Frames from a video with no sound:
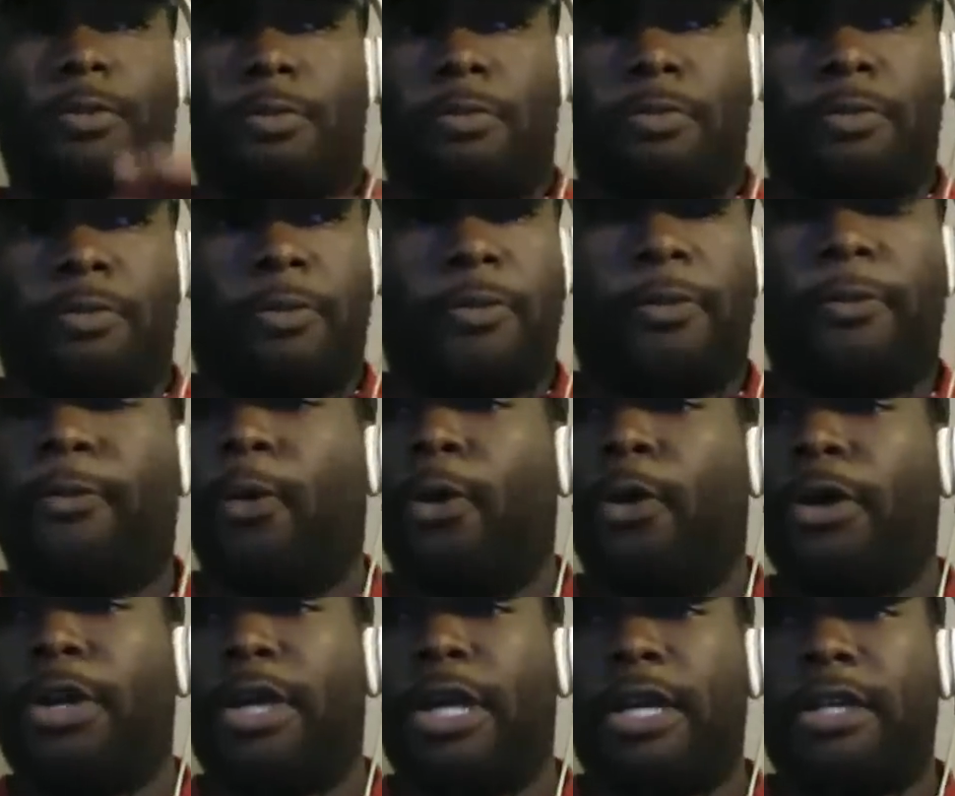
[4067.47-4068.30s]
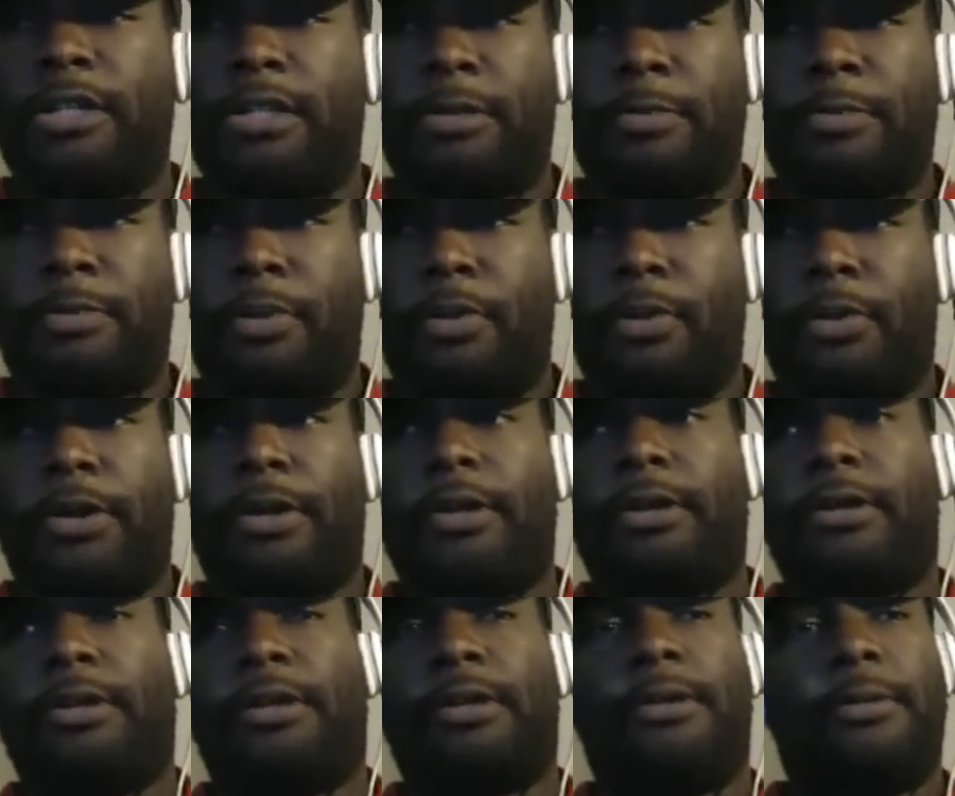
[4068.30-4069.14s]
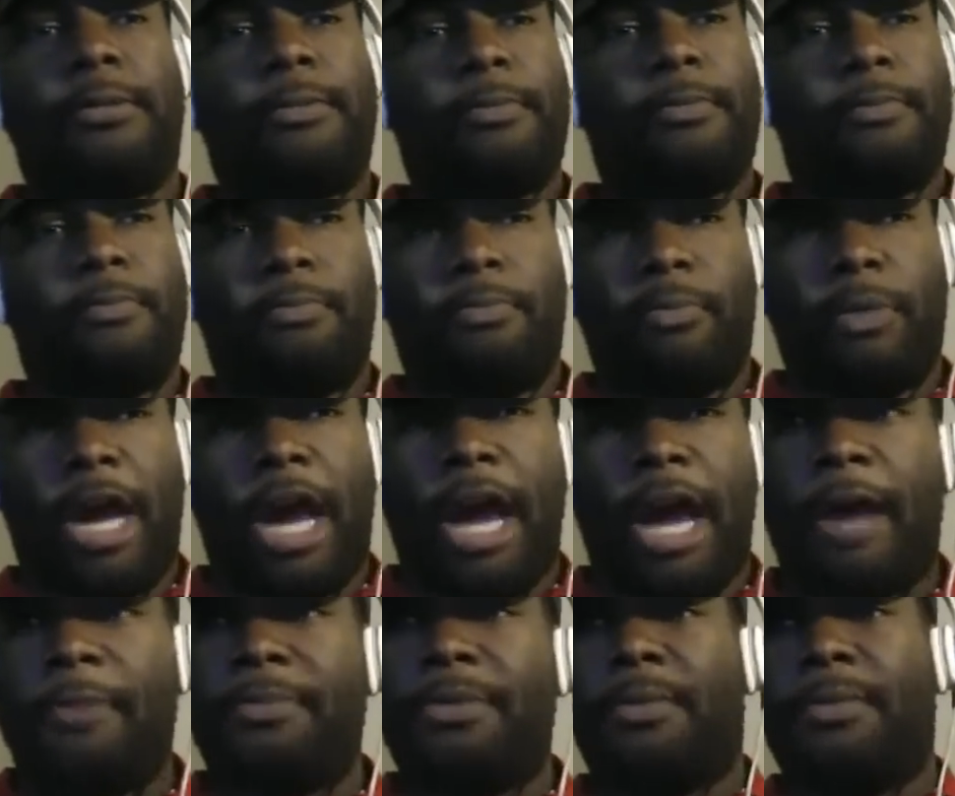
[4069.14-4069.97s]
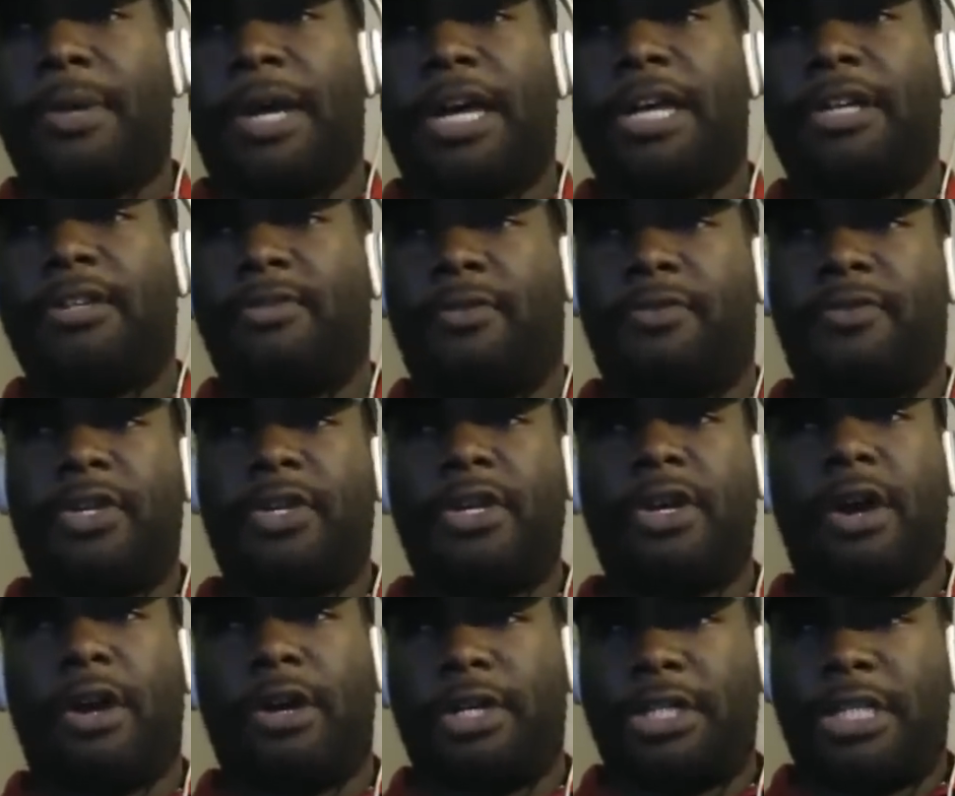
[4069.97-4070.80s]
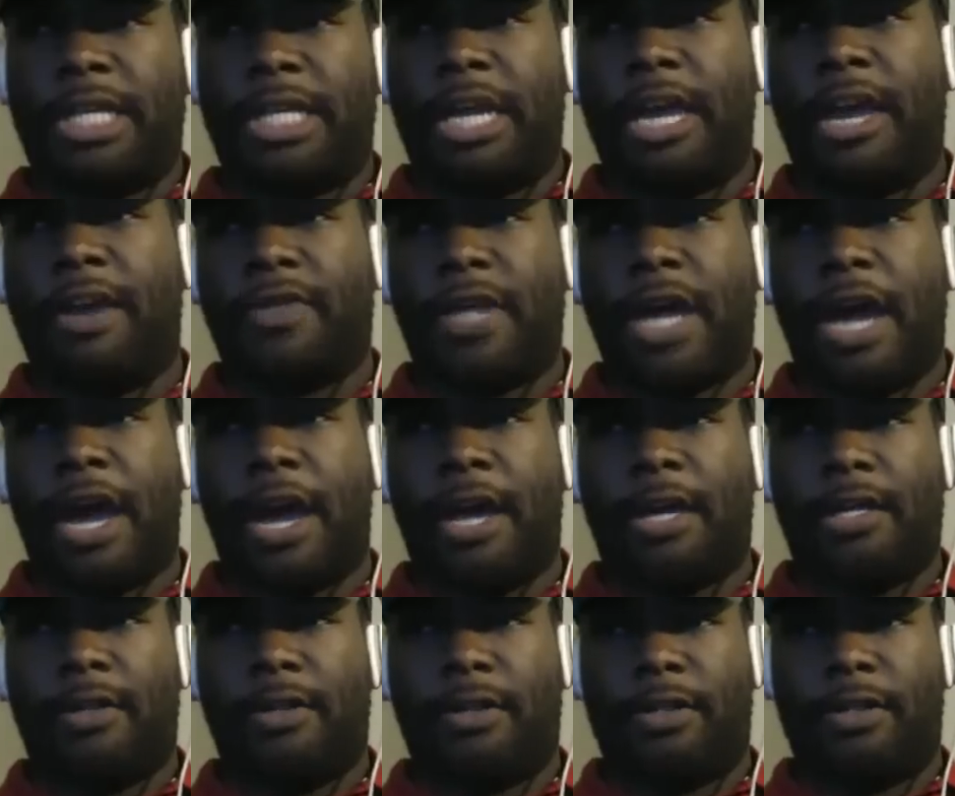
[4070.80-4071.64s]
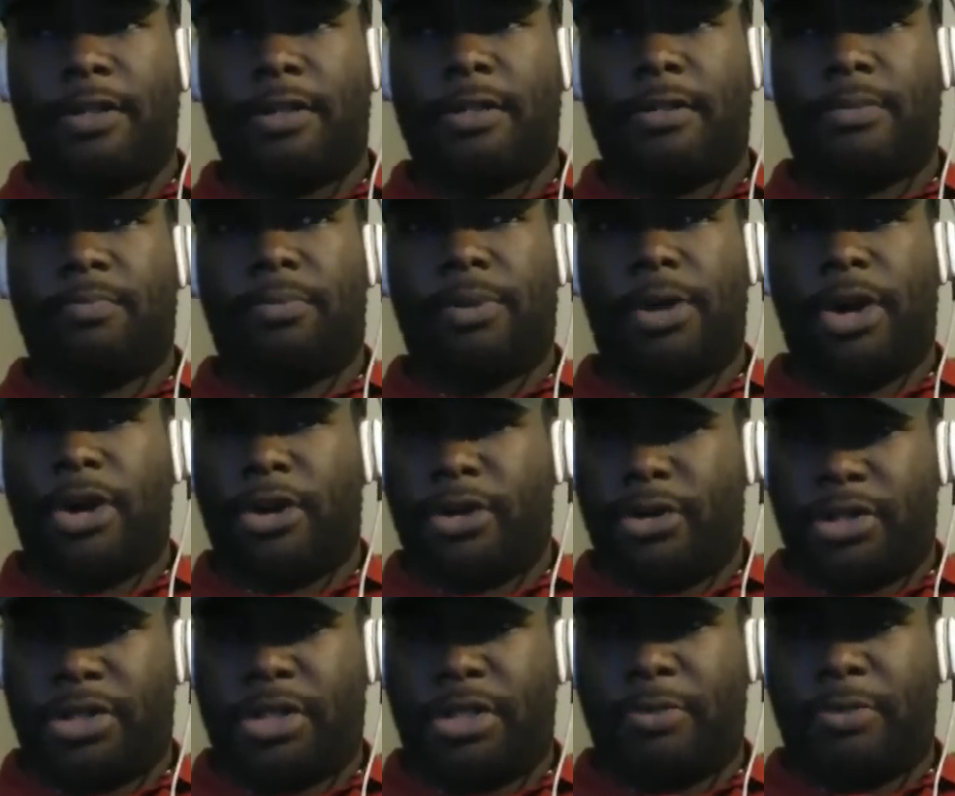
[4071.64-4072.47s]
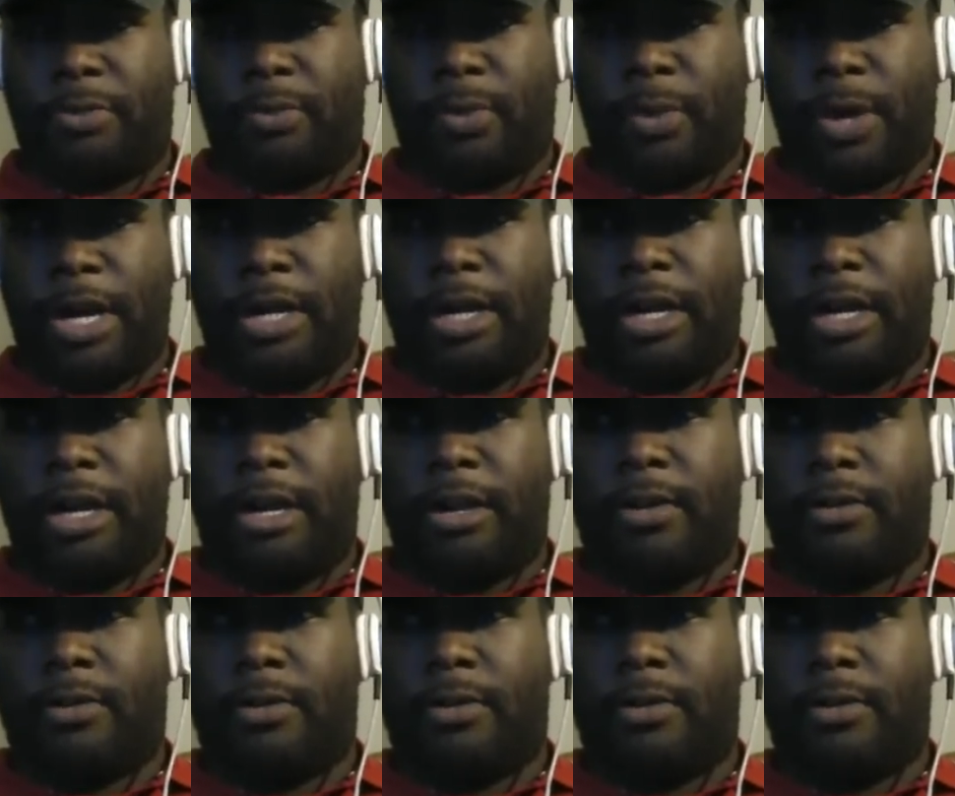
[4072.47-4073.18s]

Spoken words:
4K support, optimized for VR because they have the Oculus partnership right now